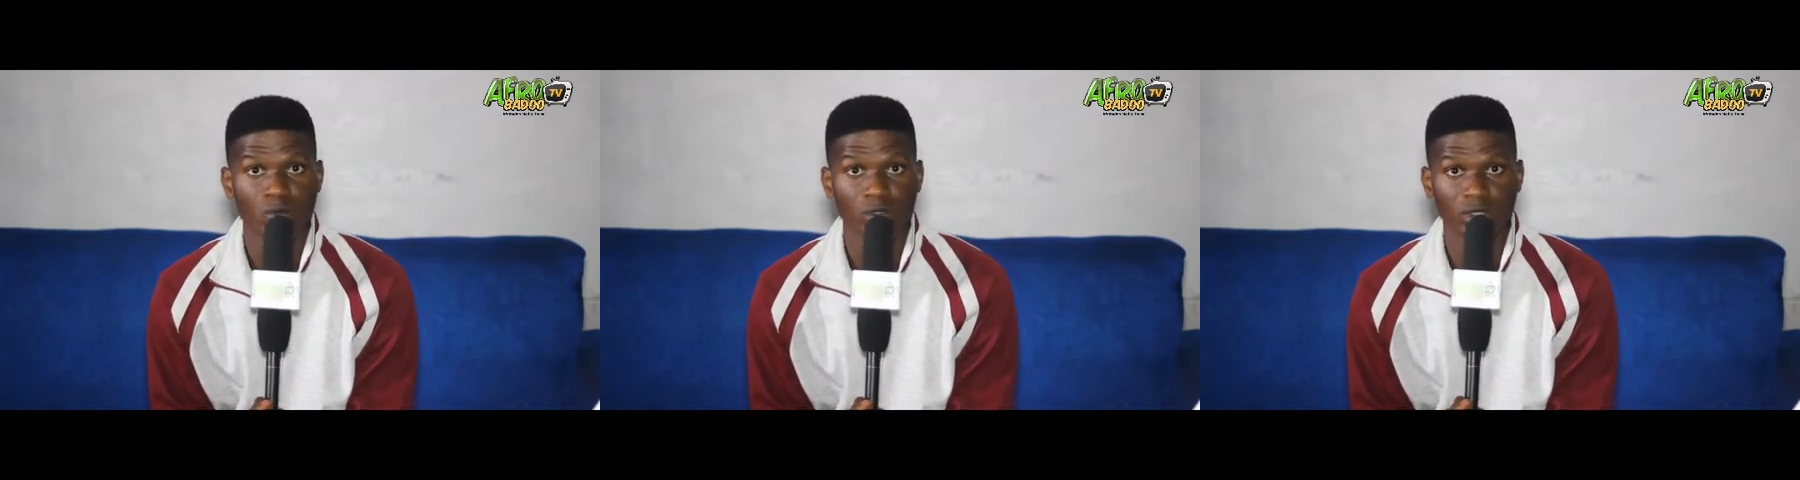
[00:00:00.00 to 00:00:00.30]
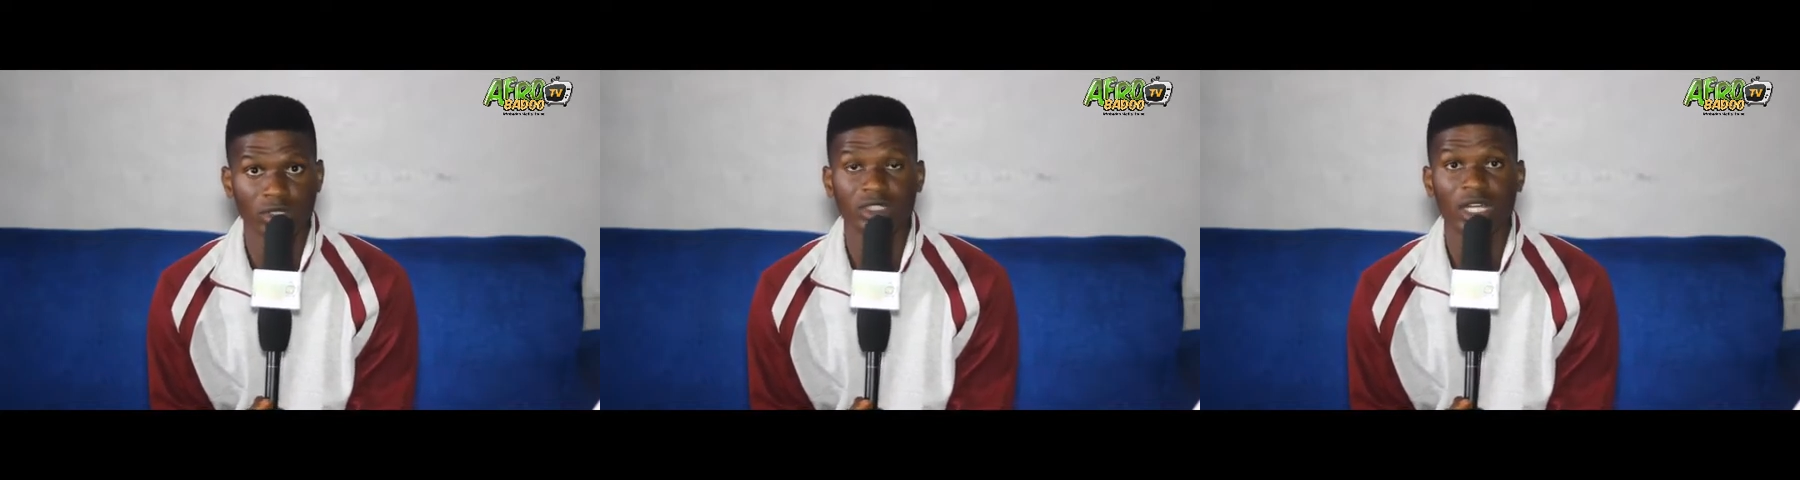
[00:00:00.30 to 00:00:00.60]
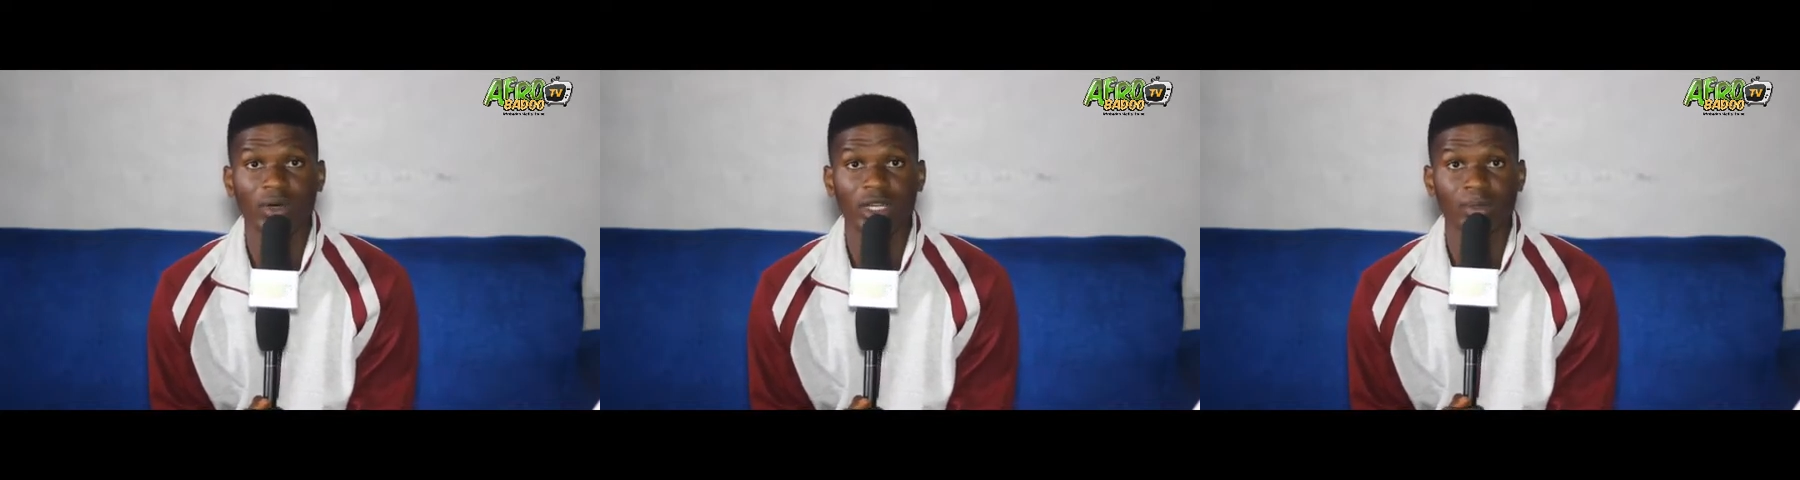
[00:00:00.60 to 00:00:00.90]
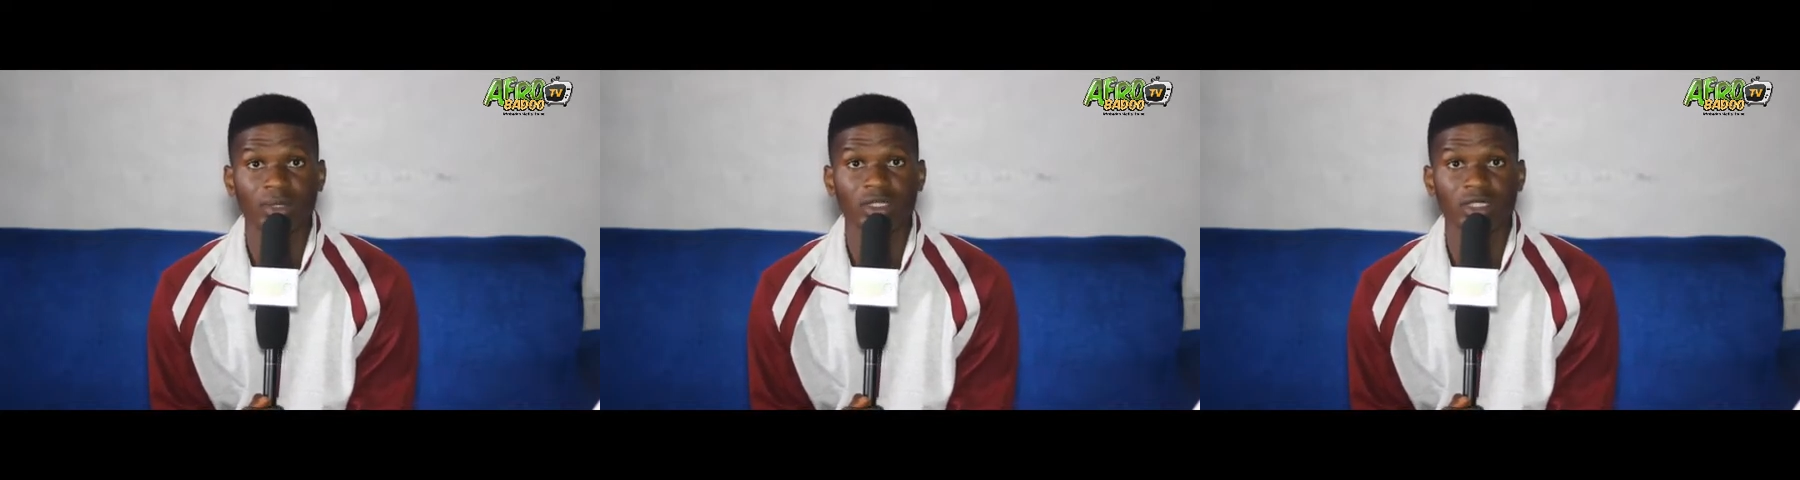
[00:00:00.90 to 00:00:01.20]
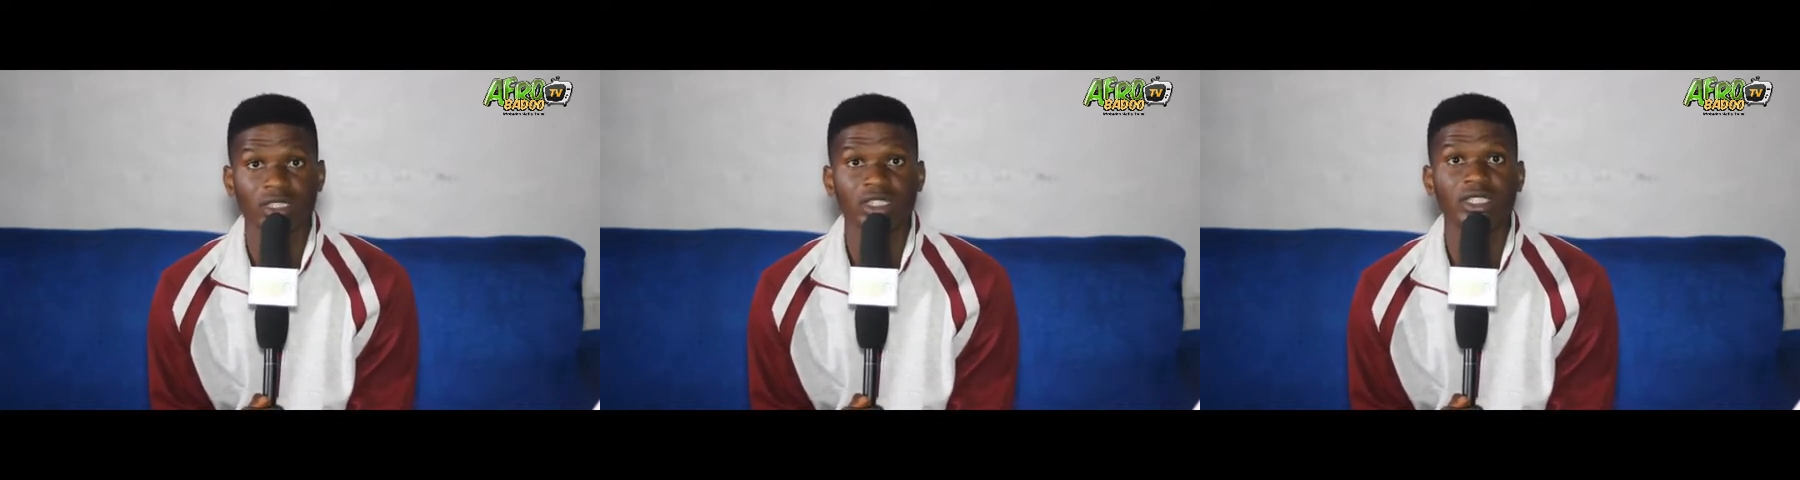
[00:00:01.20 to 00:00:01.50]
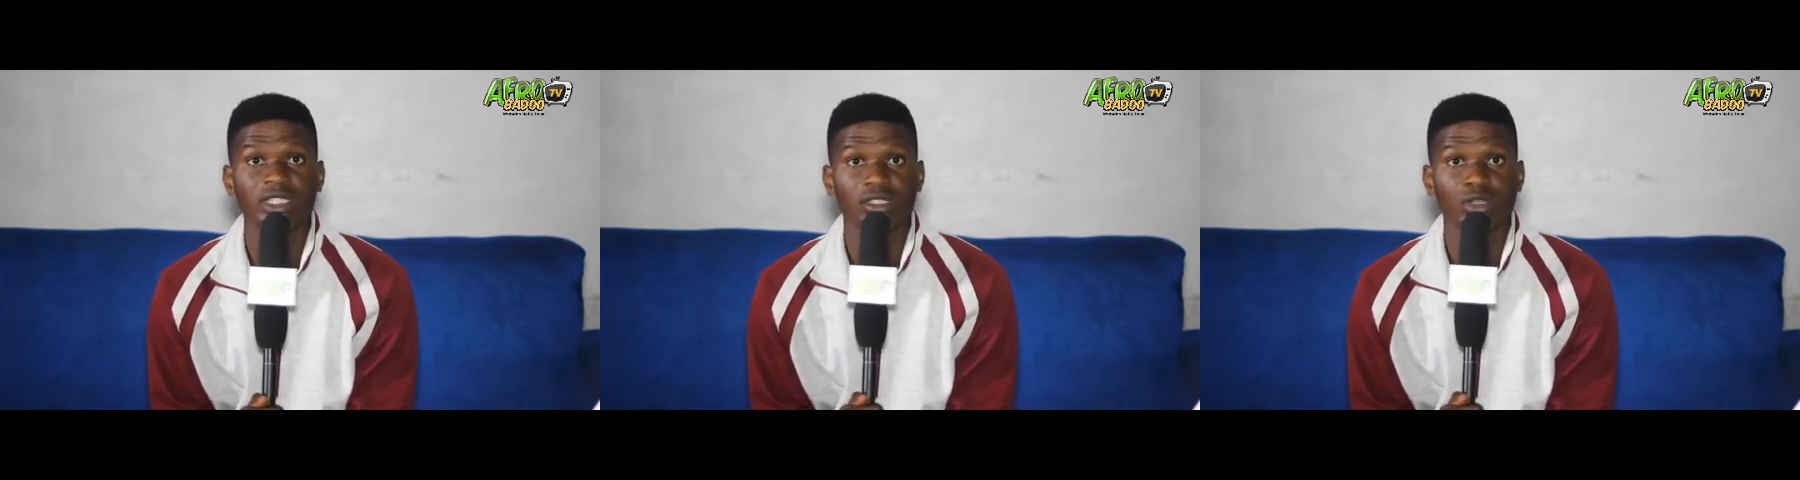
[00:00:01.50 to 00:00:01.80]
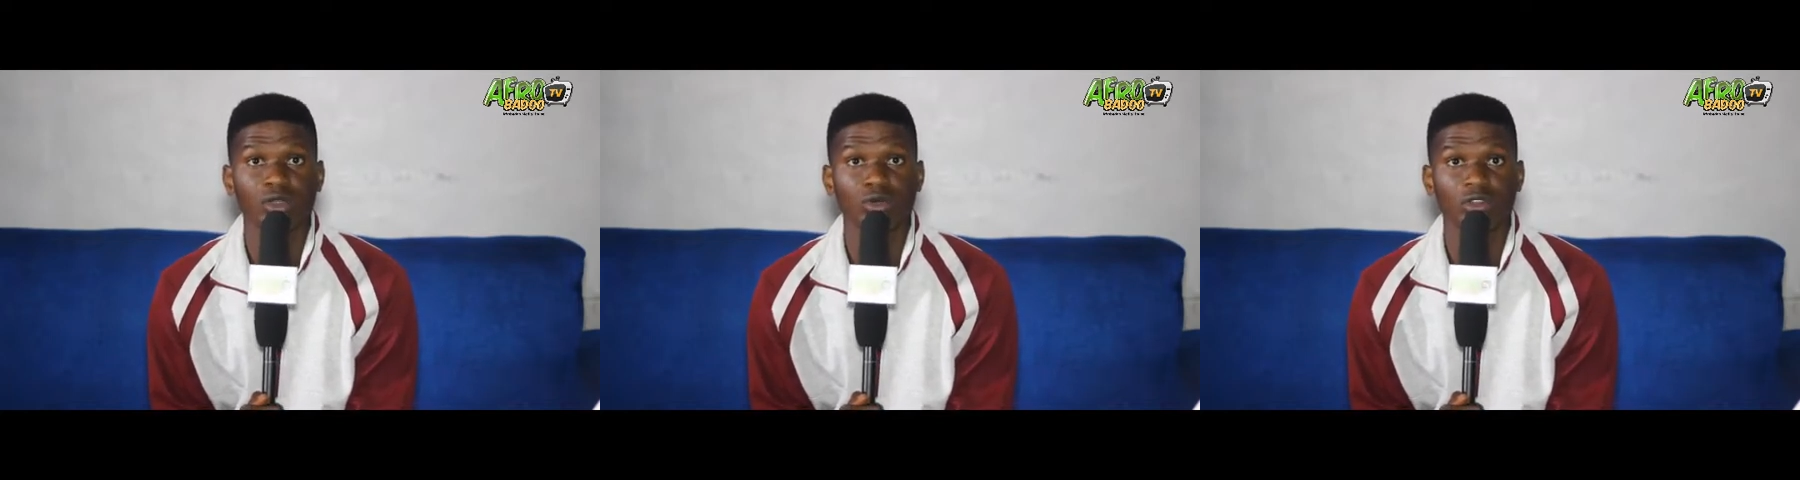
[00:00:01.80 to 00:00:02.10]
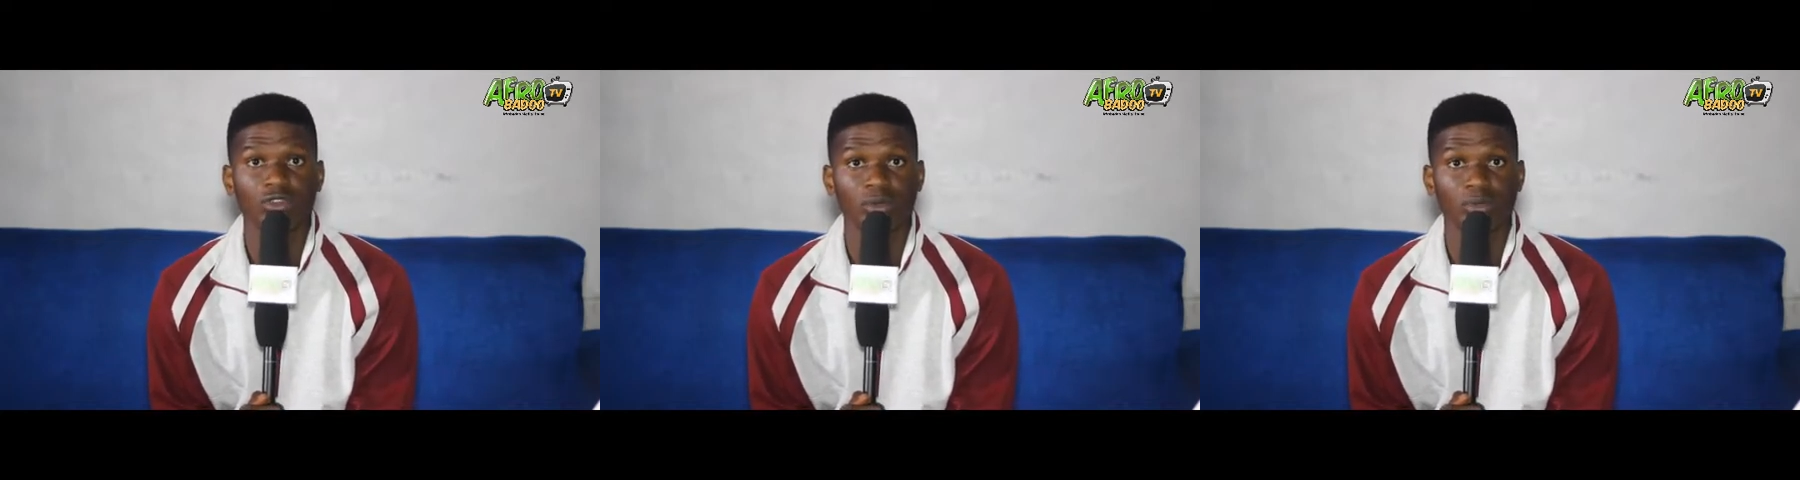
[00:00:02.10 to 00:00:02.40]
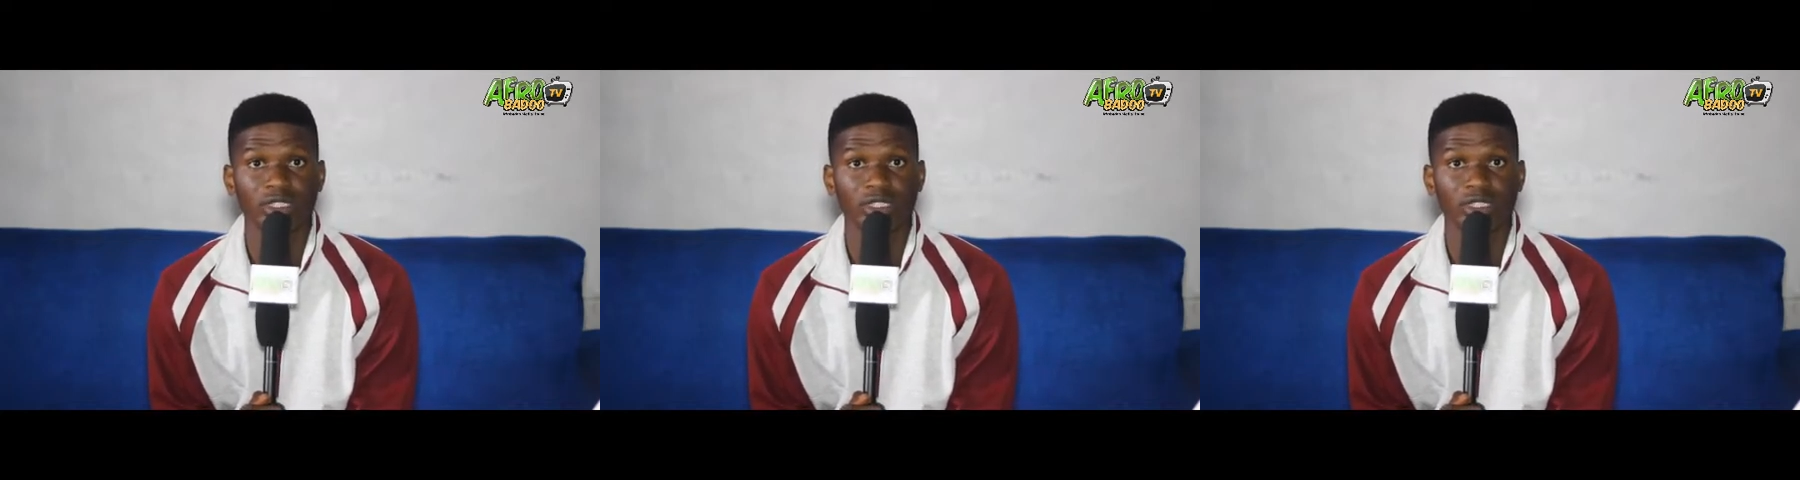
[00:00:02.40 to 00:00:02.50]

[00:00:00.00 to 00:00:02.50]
You understand what I mean? She is the only one from